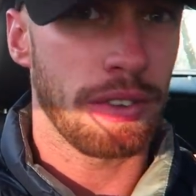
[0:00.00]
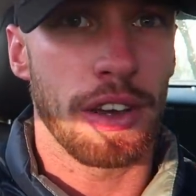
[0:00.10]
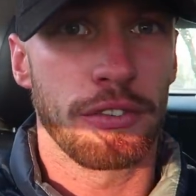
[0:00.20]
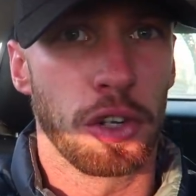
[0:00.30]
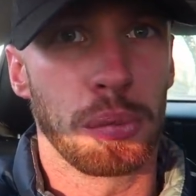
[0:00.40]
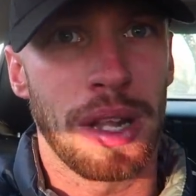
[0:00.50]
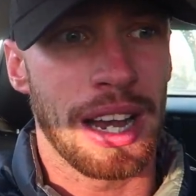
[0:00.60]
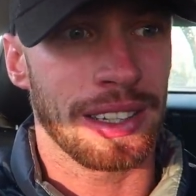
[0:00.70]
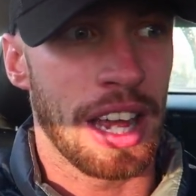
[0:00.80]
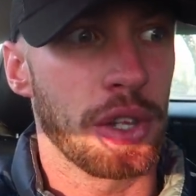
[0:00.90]
have like full
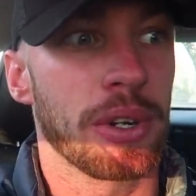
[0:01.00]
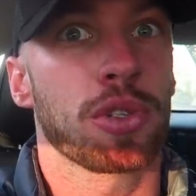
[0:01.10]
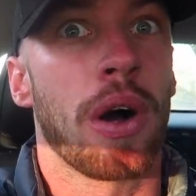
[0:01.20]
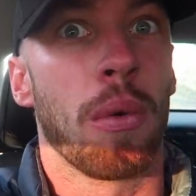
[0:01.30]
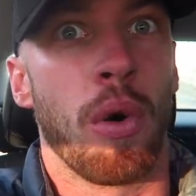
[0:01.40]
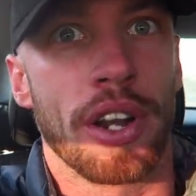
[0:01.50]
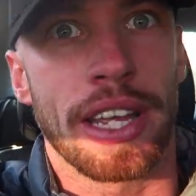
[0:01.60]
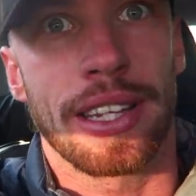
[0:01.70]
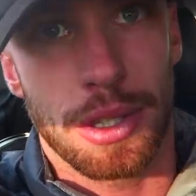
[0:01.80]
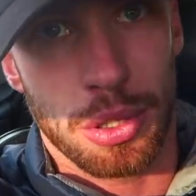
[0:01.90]
black leather, which is what I
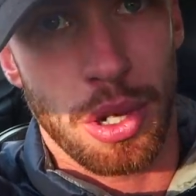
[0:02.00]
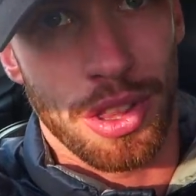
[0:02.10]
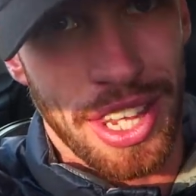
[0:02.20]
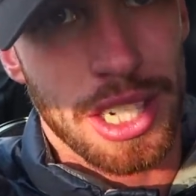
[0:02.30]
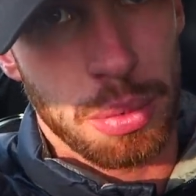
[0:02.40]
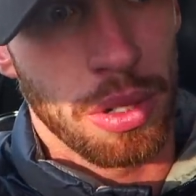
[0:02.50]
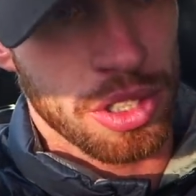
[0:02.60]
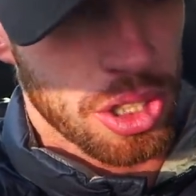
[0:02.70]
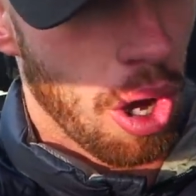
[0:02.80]
wanted. This is got this one's